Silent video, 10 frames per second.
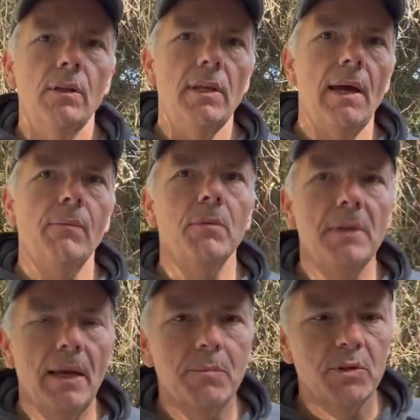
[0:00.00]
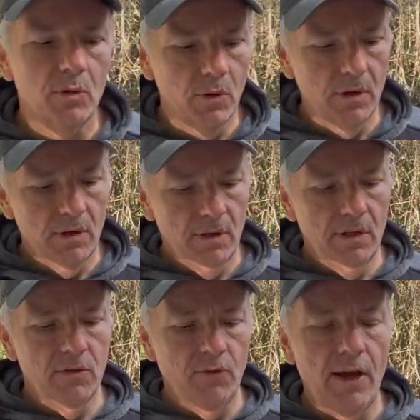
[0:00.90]
the app from the App Store,
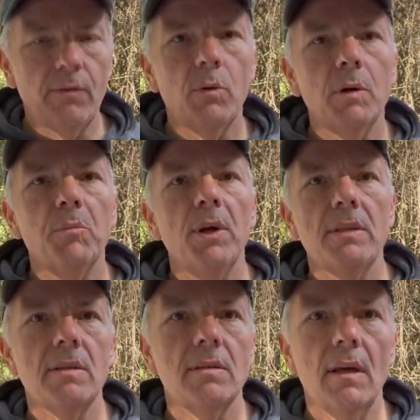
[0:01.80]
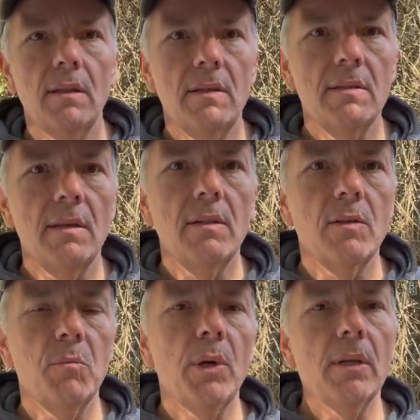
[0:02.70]
it's 5 quick presses on the sensor
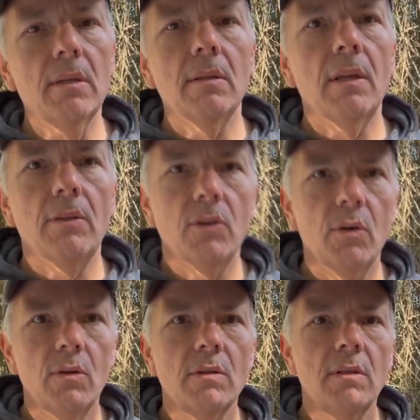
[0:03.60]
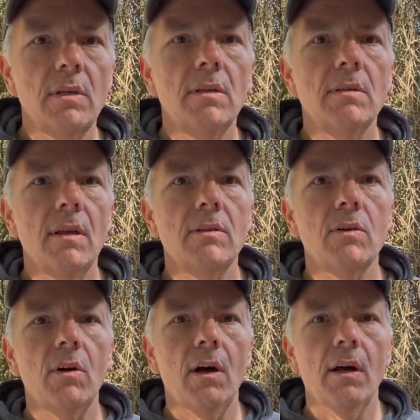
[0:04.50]
button that turns the sensor
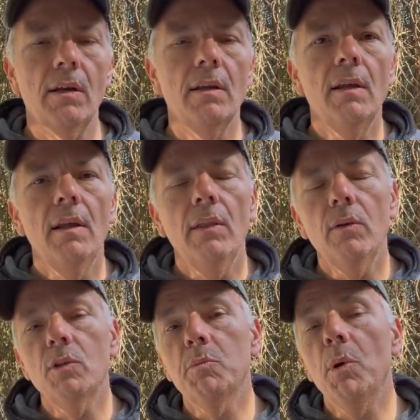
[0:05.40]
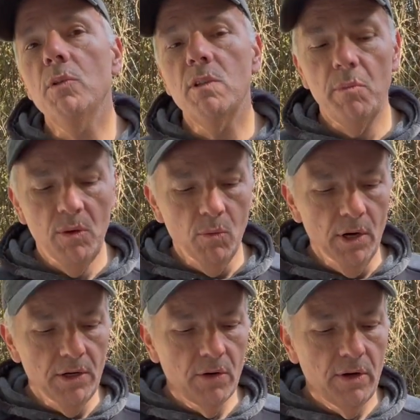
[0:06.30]
on. There's supposed to be
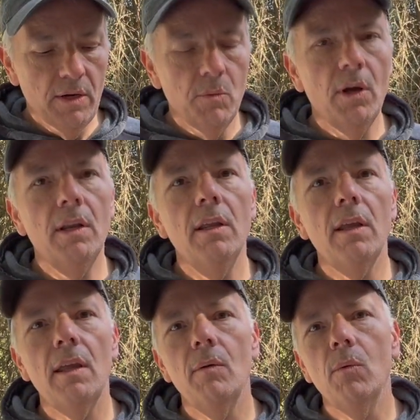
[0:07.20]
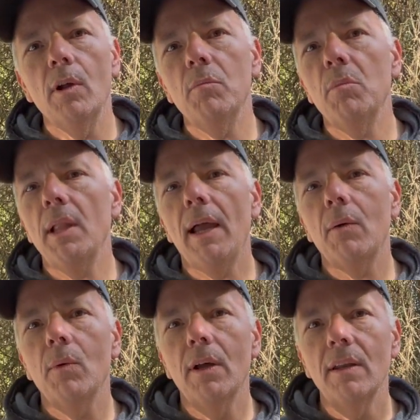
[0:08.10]
one green one and one black
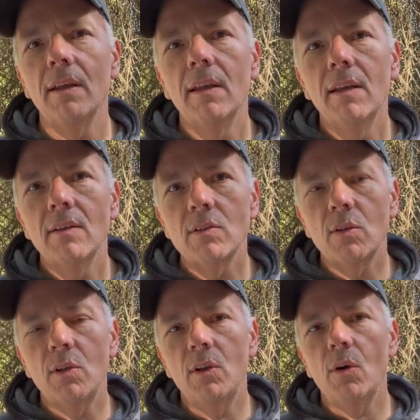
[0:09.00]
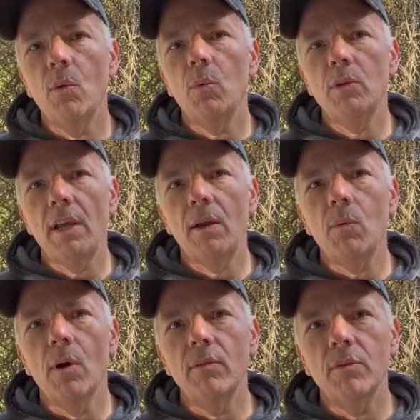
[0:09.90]
one, so you know tank
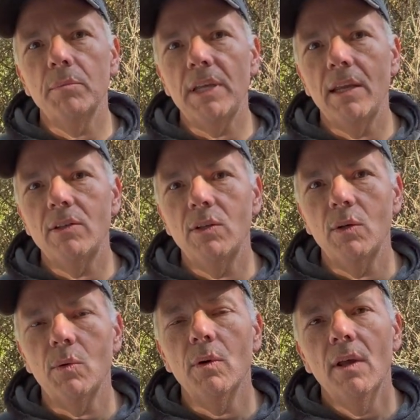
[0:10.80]
1 from tank 2.